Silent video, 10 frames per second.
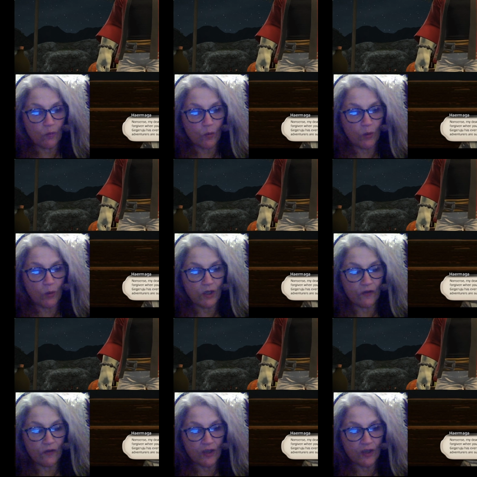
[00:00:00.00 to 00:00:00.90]
when you
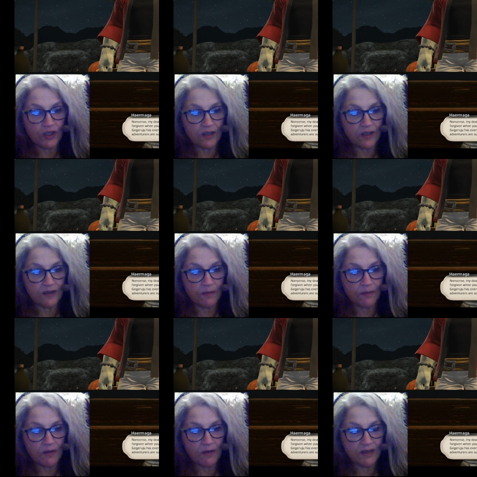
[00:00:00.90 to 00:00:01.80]
fashion us the
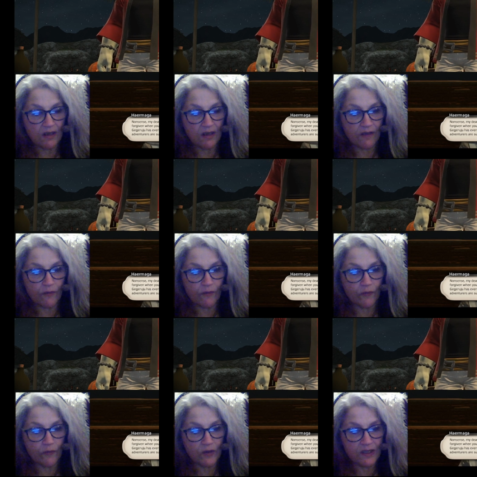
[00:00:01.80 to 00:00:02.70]
most delightful
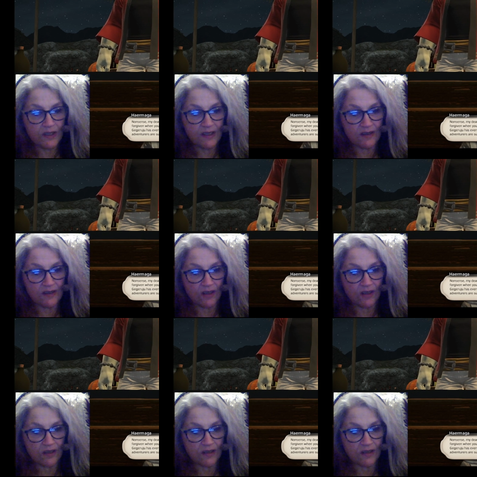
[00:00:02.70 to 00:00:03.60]
frosty dessert.
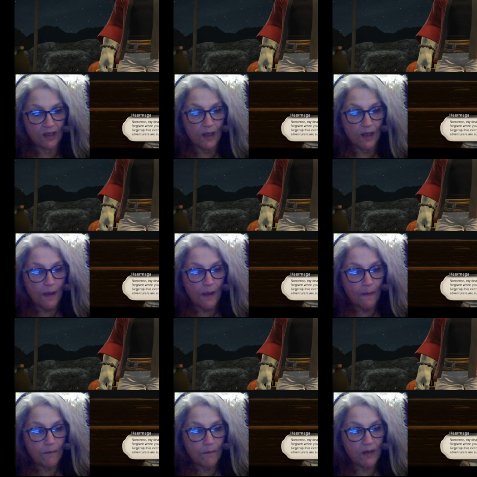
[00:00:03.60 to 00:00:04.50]

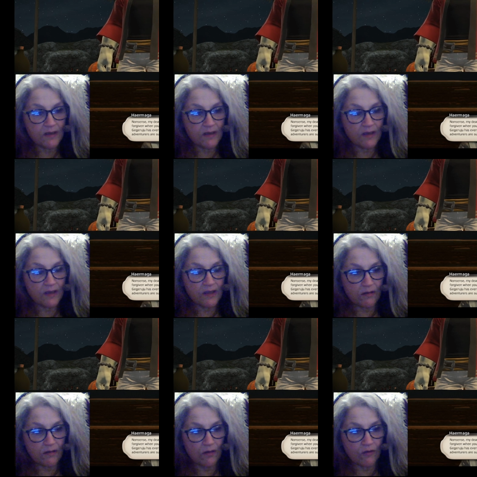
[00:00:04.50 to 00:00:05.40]
Master
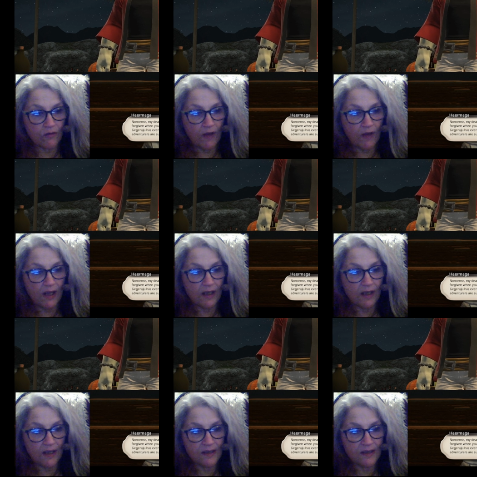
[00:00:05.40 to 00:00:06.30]
Greg
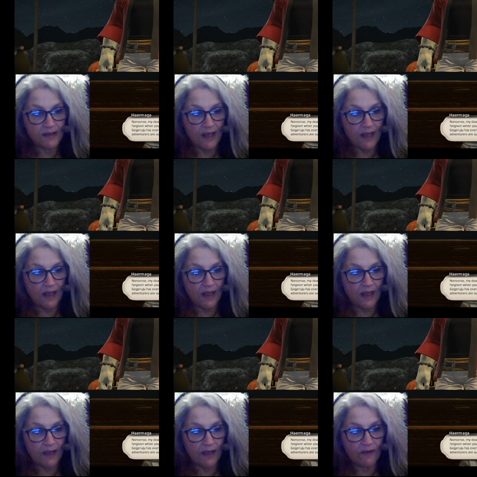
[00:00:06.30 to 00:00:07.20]
has
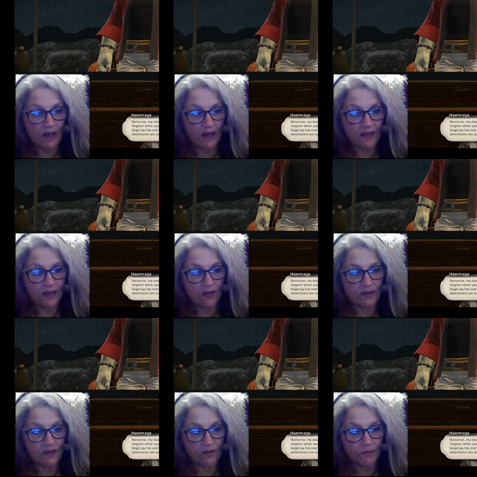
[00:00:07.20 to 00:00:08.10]
uh, ever laid eyes
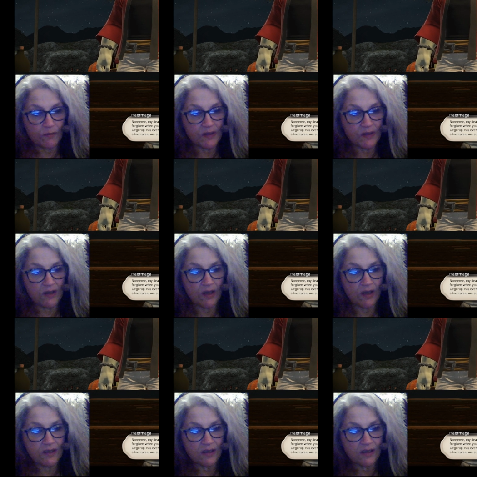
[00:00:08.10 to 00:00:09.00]
on. Besides,
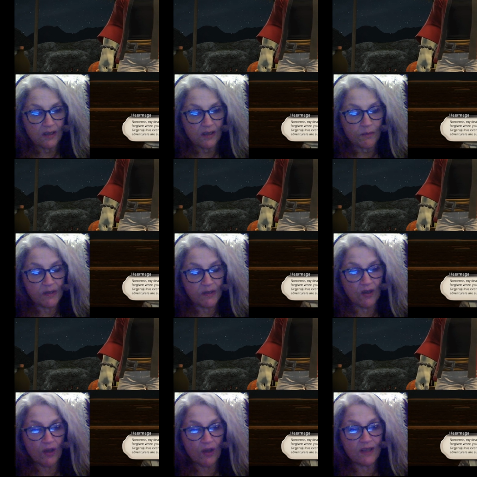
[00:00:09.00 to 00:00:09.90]

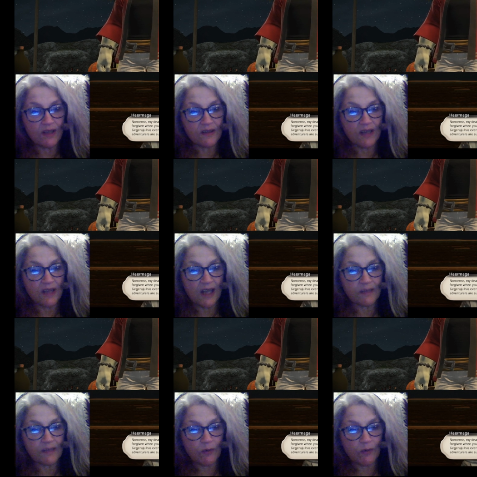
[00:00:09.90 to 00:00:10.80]
besides, the
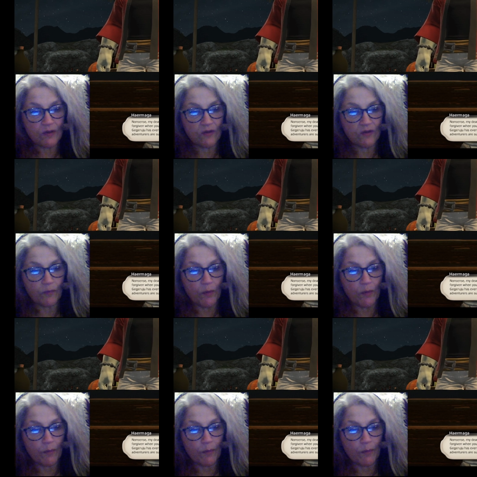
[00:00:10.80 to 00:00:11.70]
exploits of
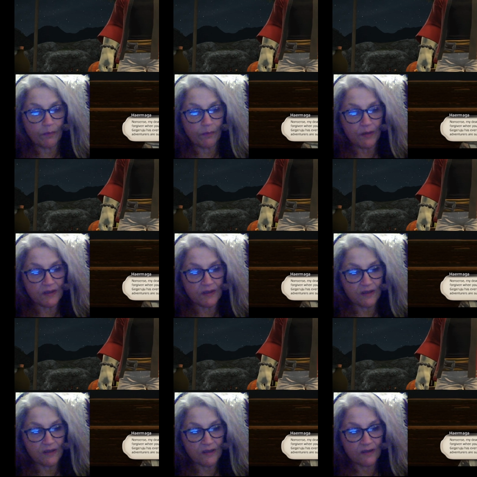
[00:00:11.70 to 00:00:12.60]
Bombard
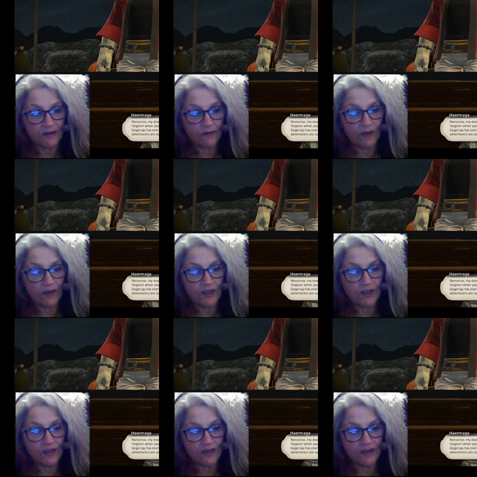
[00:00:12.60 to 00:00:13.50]
Buster's
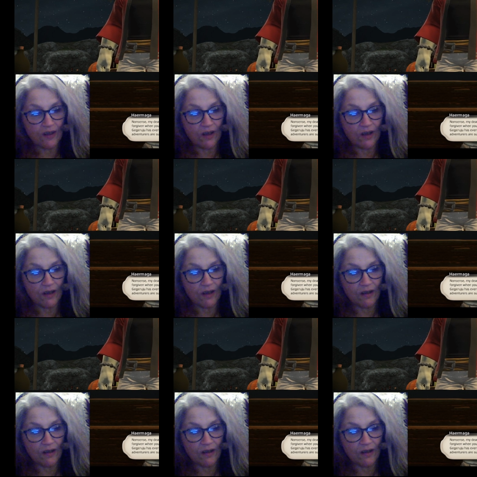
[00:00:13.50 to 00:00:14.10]
adventures are